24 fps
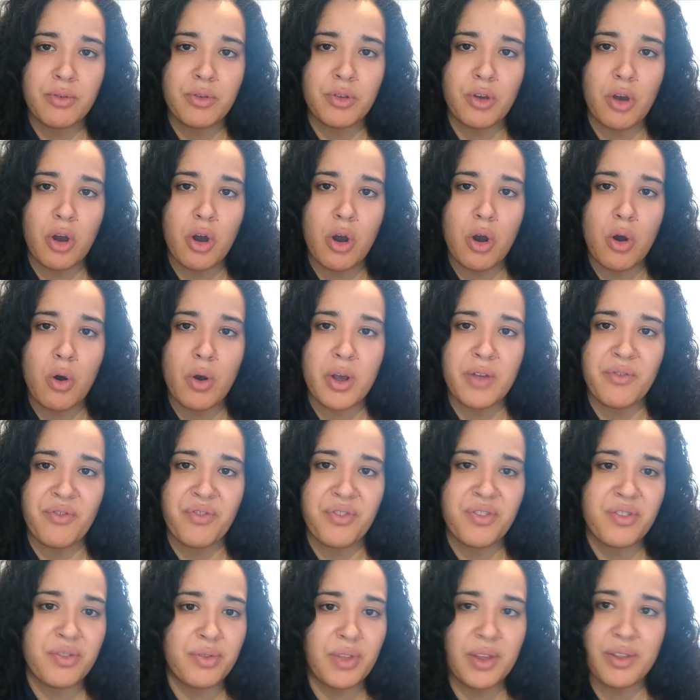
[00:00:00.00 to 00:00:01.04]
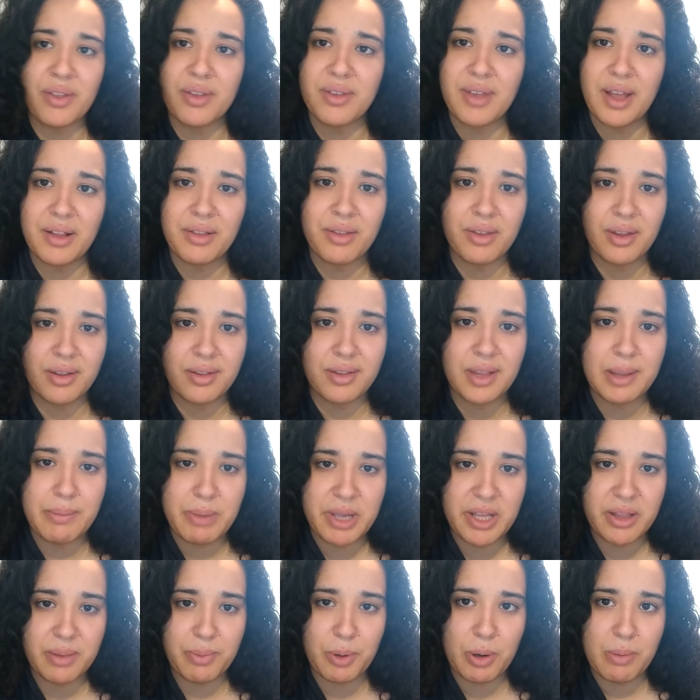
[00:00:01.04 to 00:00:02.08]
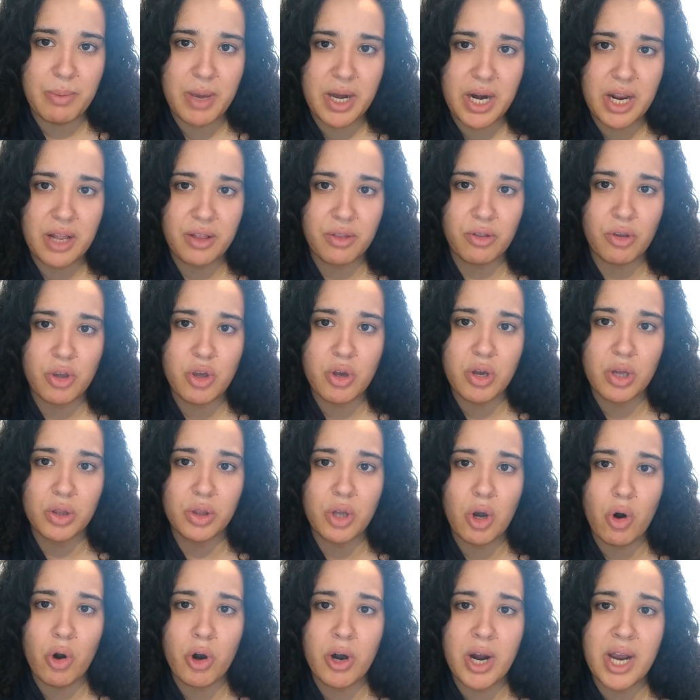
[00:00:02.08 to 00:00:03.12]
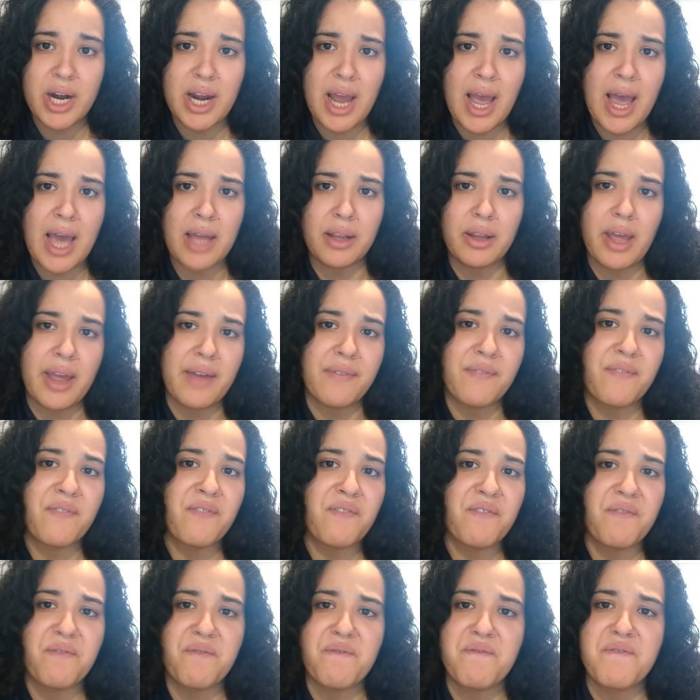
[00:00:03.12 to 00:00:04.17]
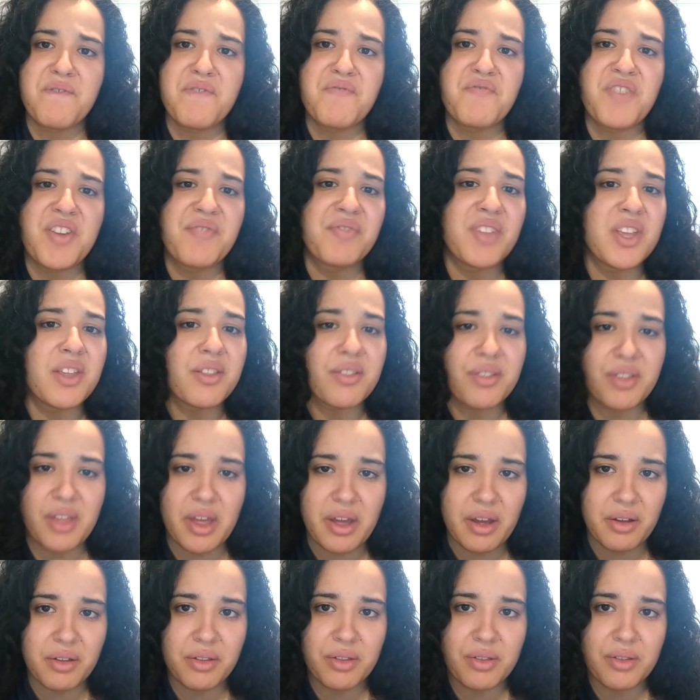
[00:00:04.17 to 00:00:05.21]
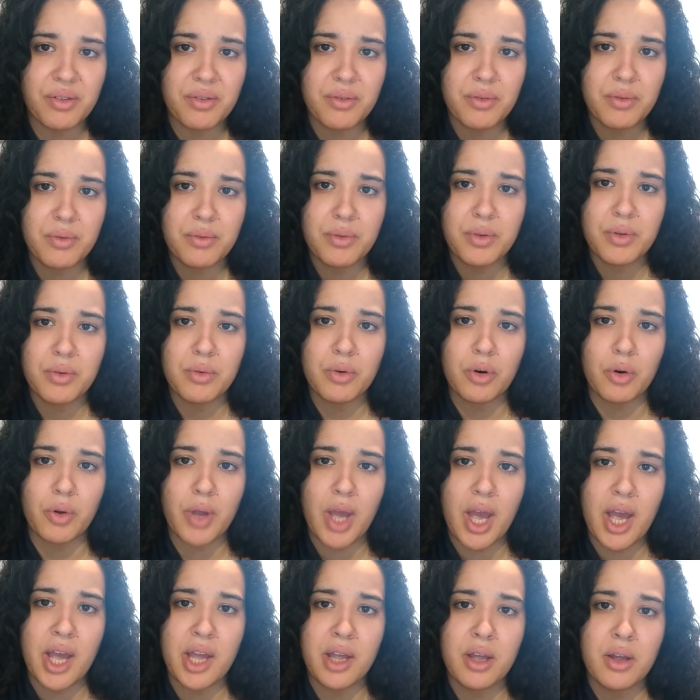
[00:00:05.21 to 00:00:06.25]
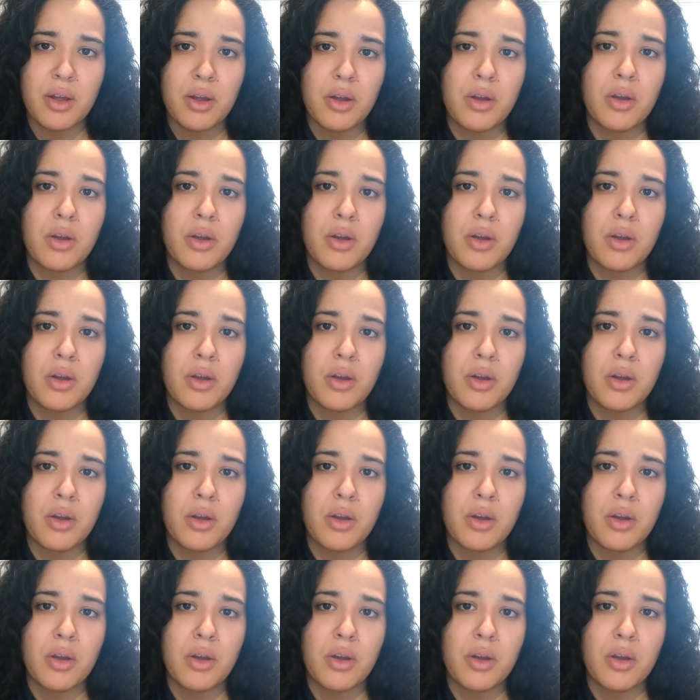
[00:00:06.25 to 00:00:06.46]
So if this is at 60 beats per minute, so you can lower it at like 56, okay?